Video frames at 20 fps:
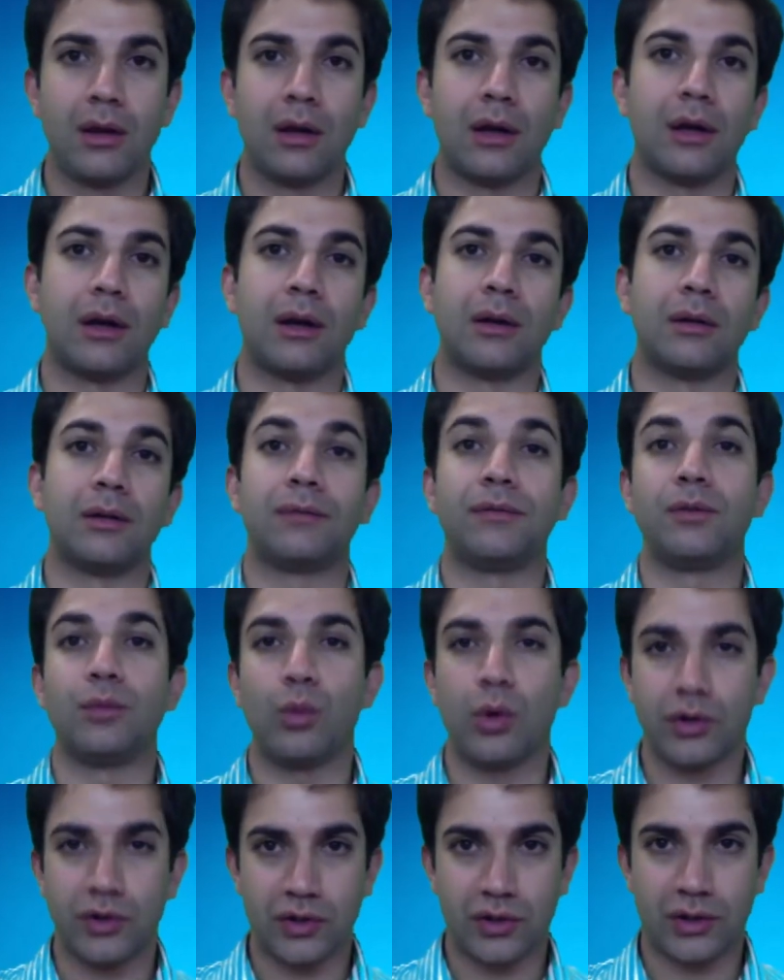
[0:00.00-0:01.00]
If you
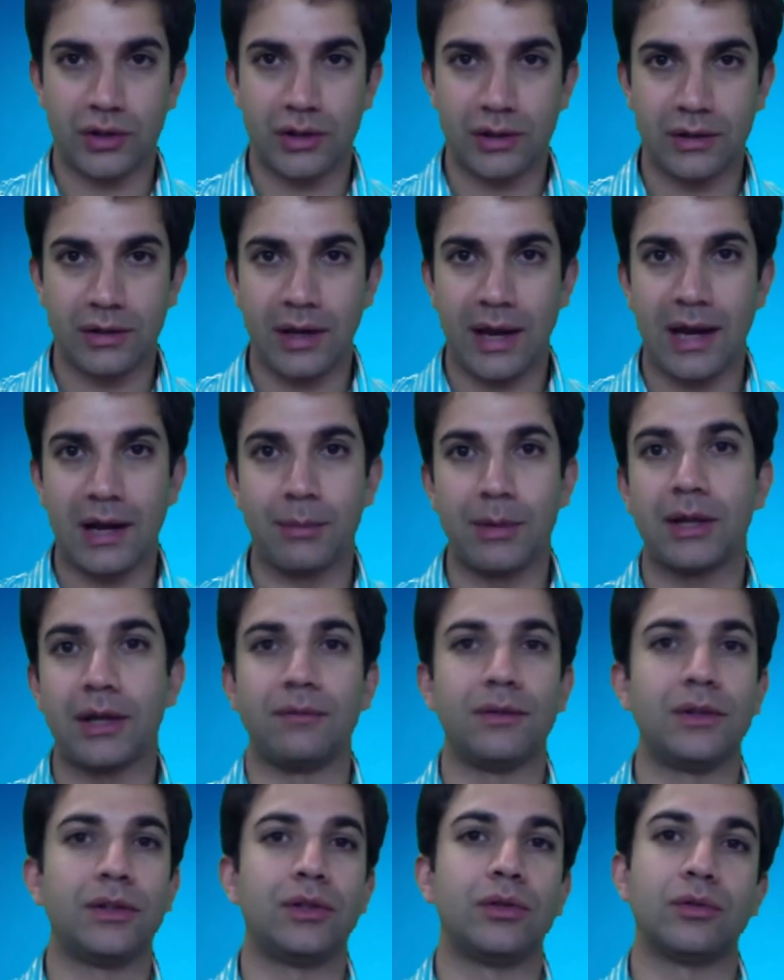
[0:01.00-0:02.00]
watch the
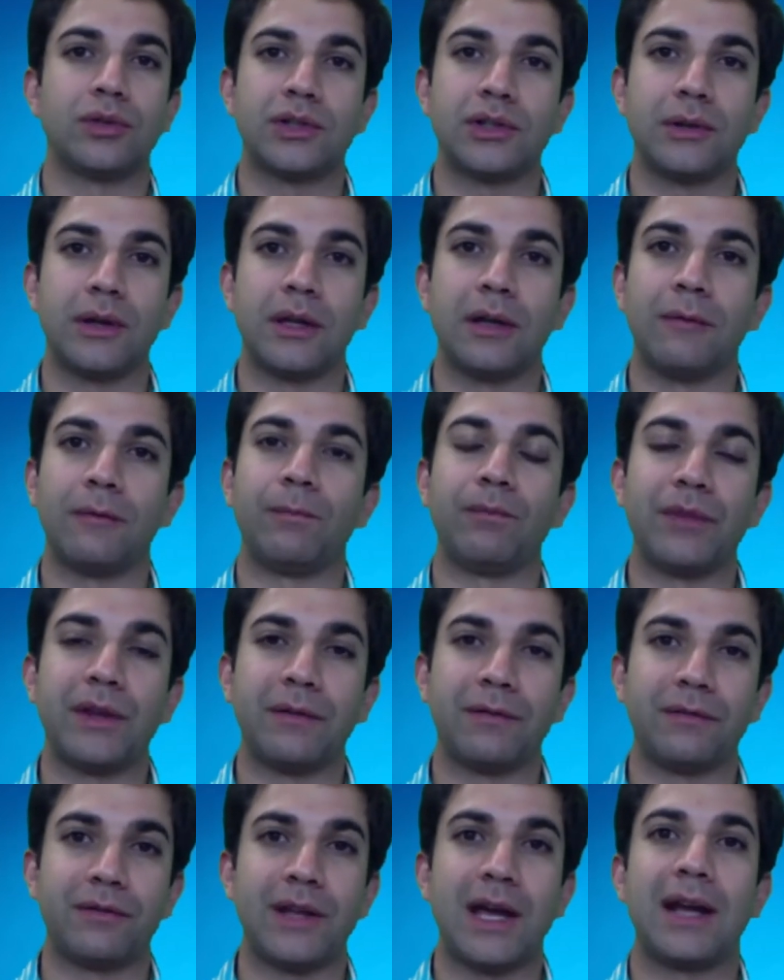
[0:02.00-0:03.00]
animated videos,
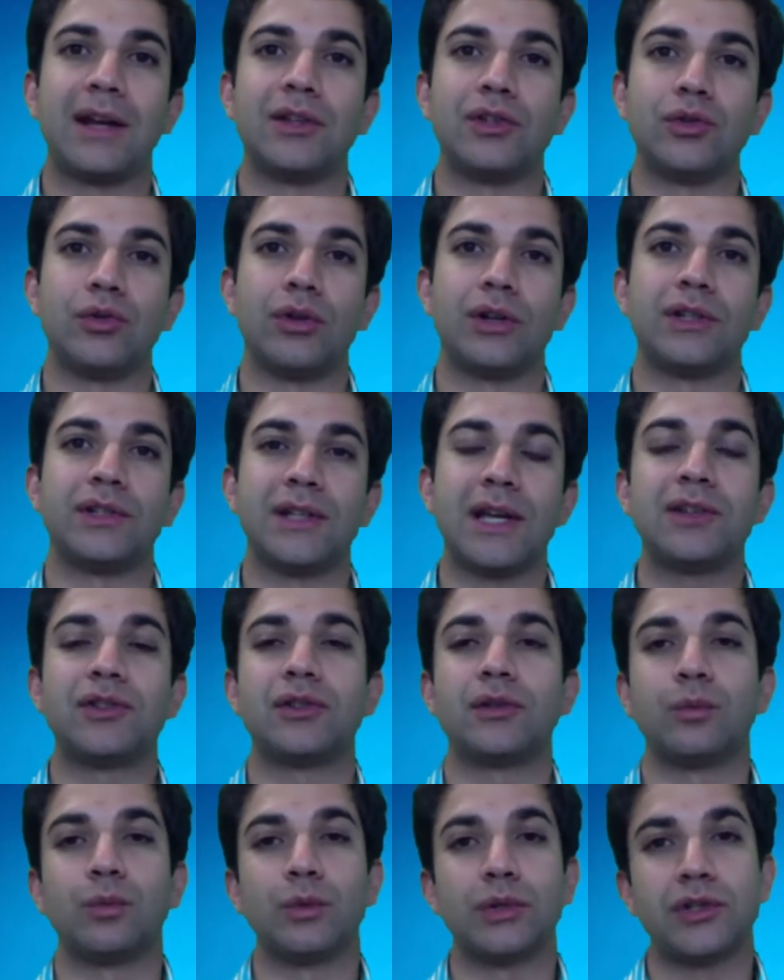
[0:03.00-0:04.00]
if that is your
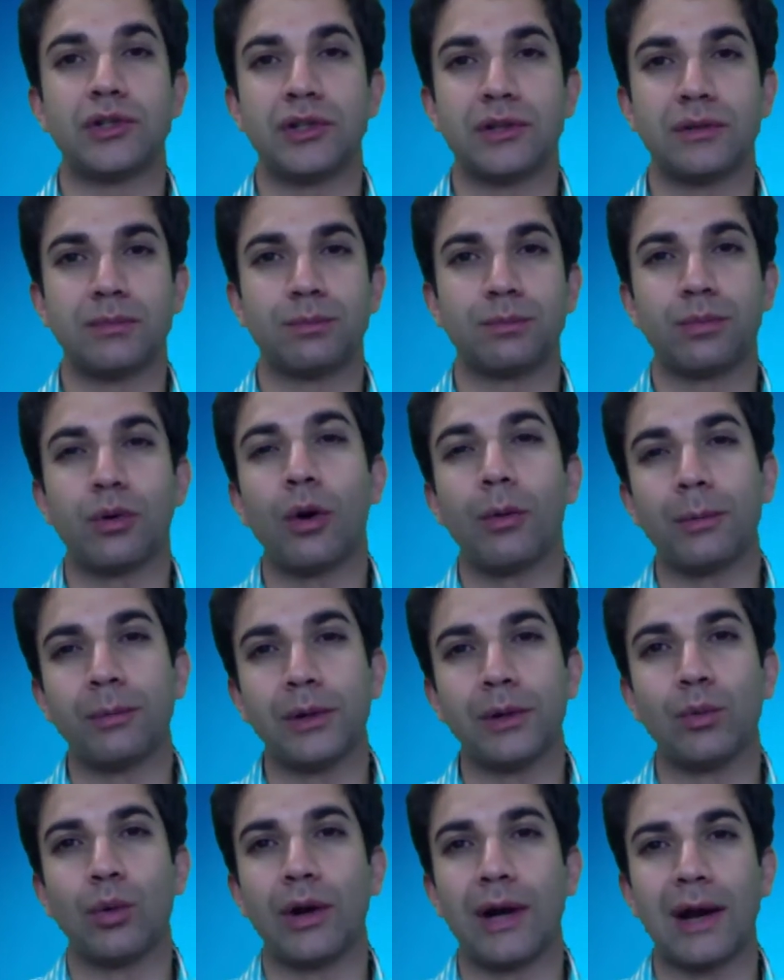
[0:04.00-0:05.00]
intention, which is
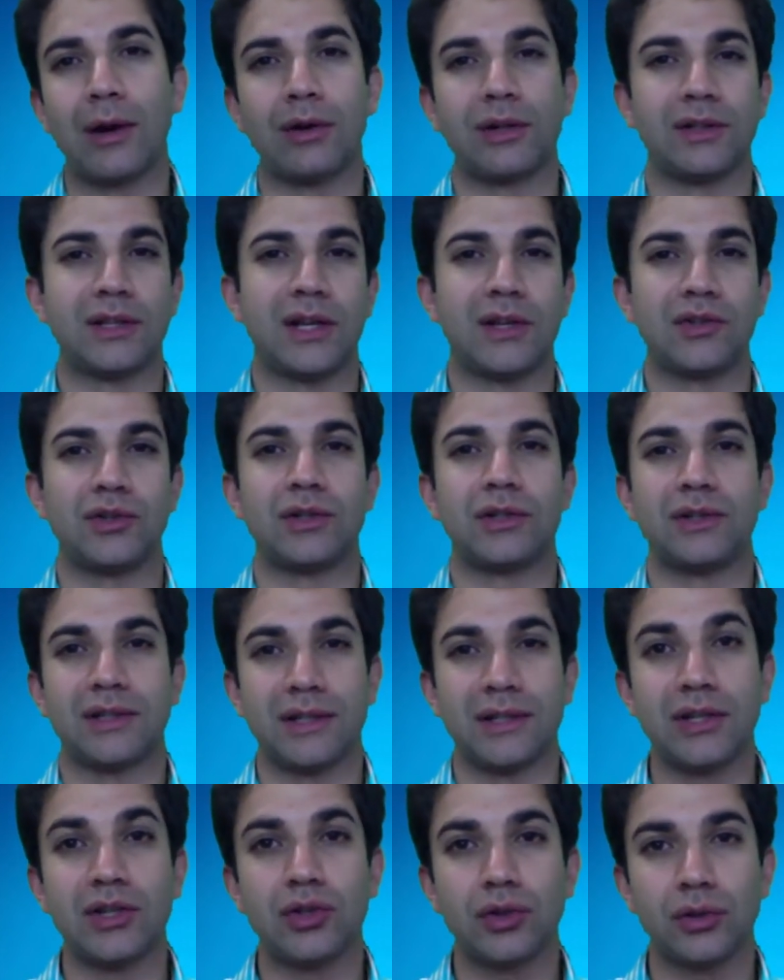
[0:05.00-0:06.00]
probably what our intention is
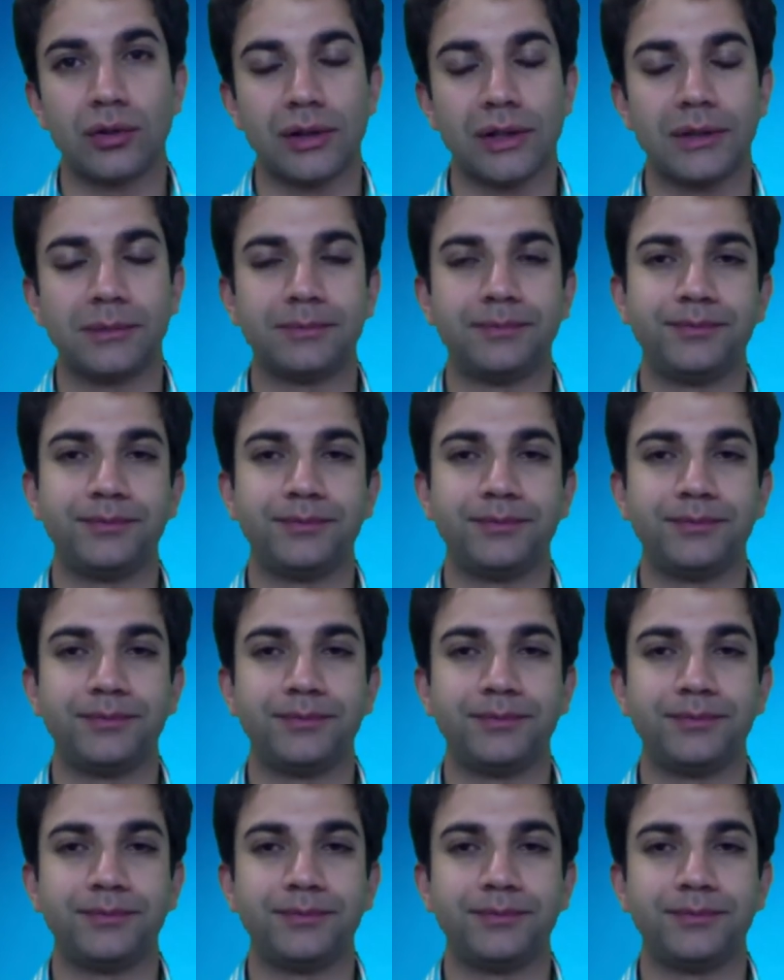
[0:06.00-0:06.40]
initially,